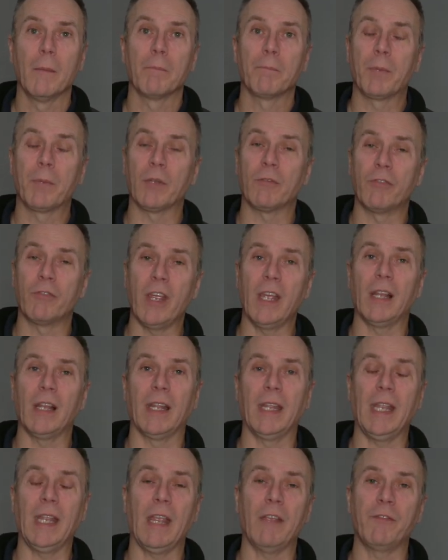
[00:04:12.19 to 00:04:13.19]
But
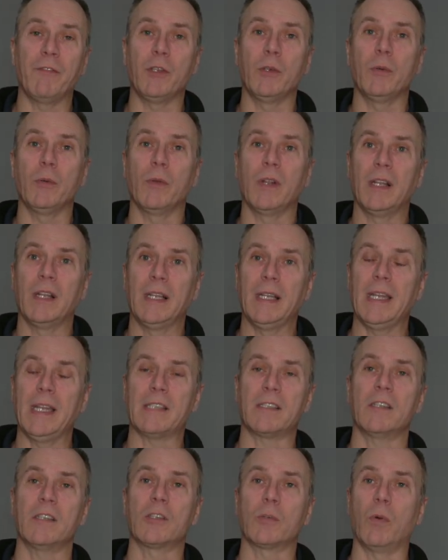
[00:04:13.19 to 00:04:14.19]
really, if you
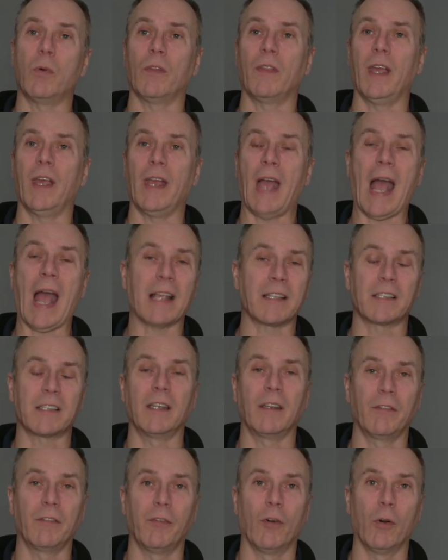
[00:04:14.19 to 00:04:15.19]
listen to what they're
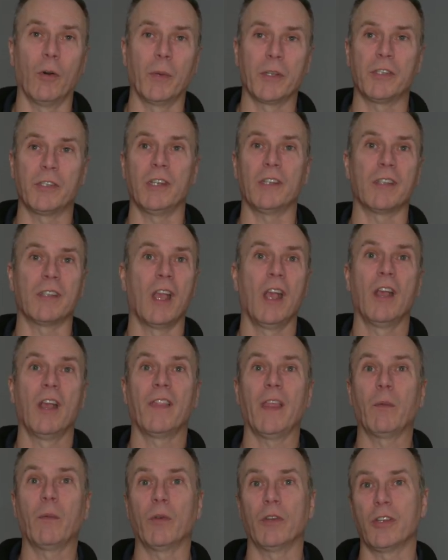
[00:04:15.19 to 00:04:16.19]
asking for, which is
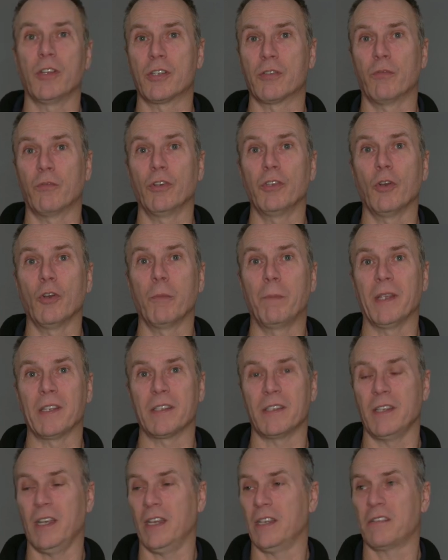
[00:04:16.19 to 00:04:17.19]
they want you to run your
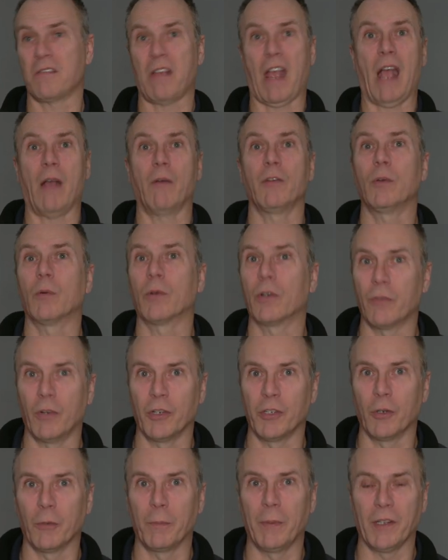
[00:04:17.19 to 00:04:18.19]
business, how you want to
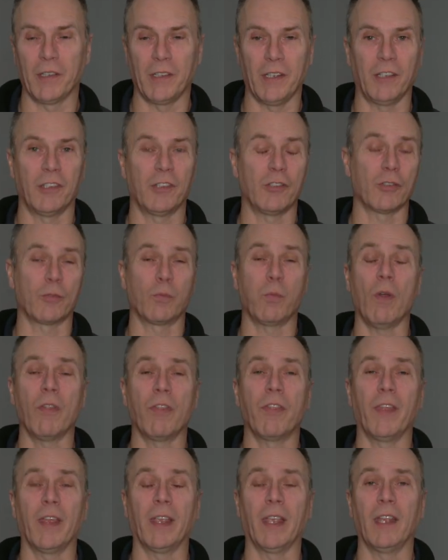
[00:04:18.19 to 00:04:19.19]
run your business, just
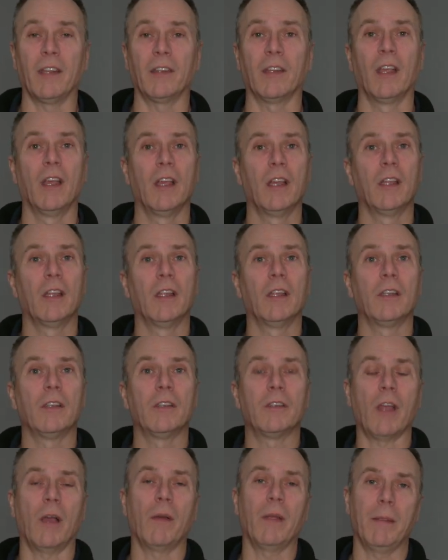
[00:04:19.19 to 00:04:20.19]
one thing is
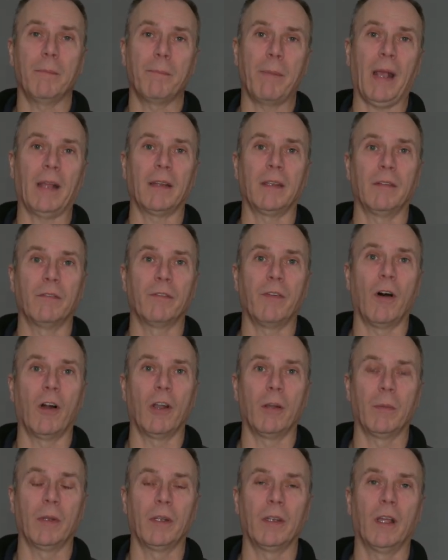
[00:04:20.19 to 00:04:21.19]
don't impact the
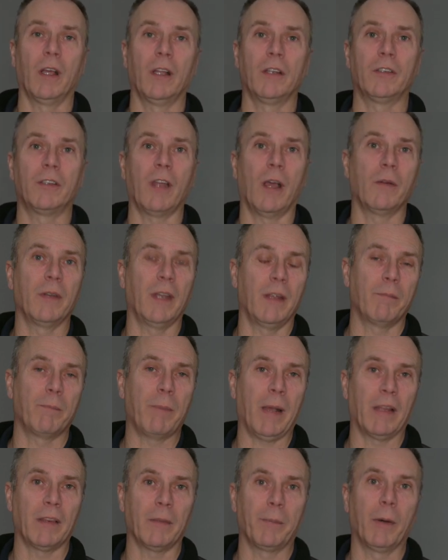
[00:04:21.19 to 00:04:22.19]
environment and don't
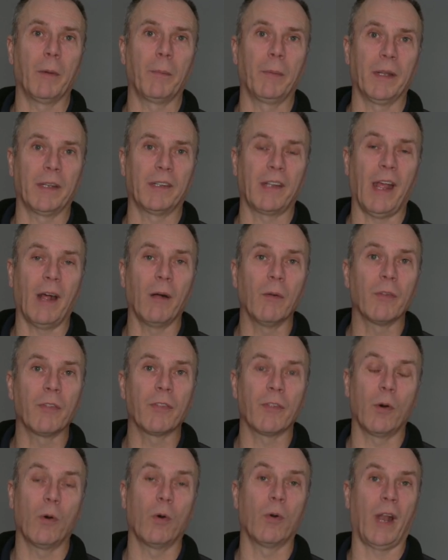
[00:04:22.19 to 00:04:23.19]
impact the public's
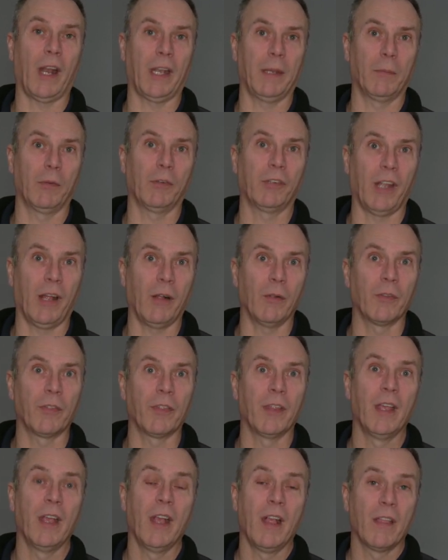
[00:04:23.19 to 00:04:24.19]
health or animals'
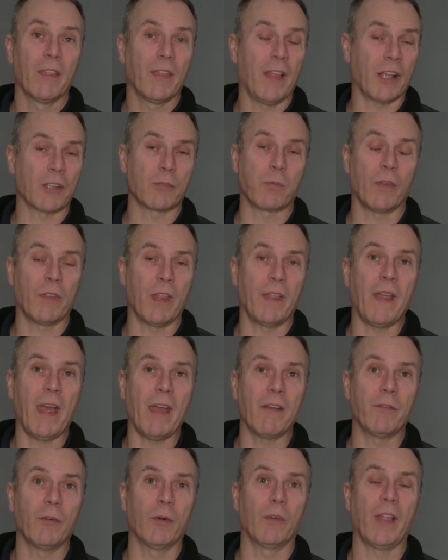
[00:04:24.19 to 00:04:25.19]
health. That's what they're
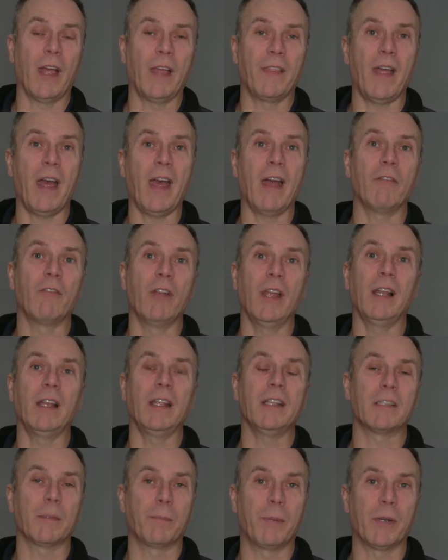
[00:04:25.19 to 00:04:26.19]
there for. They're there
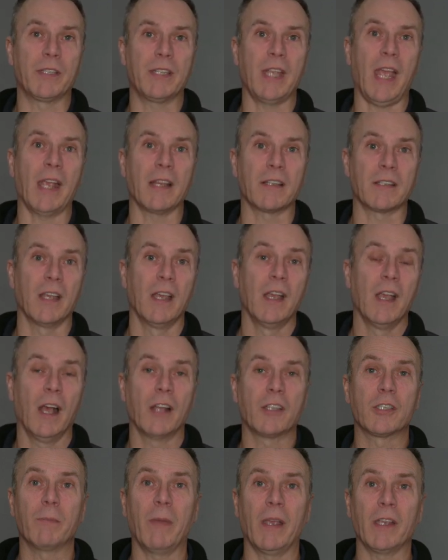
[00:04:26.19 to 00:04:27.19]
really to protect
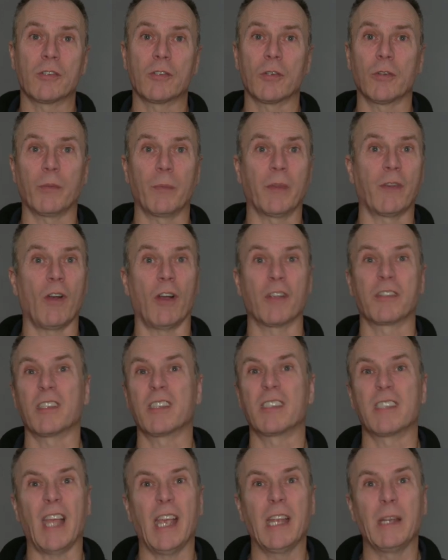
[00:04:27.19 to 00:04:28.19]
and to make sure that we've got a
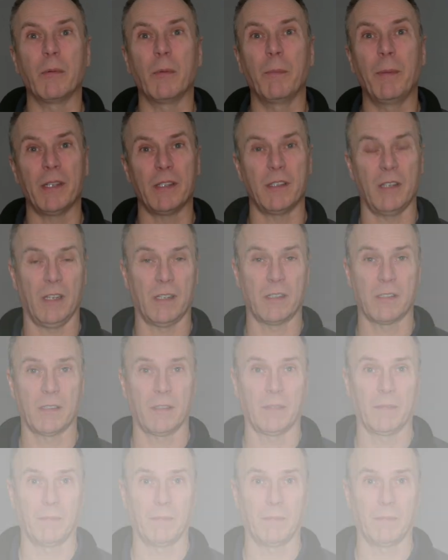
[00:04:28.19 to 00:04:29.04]
sustainable business.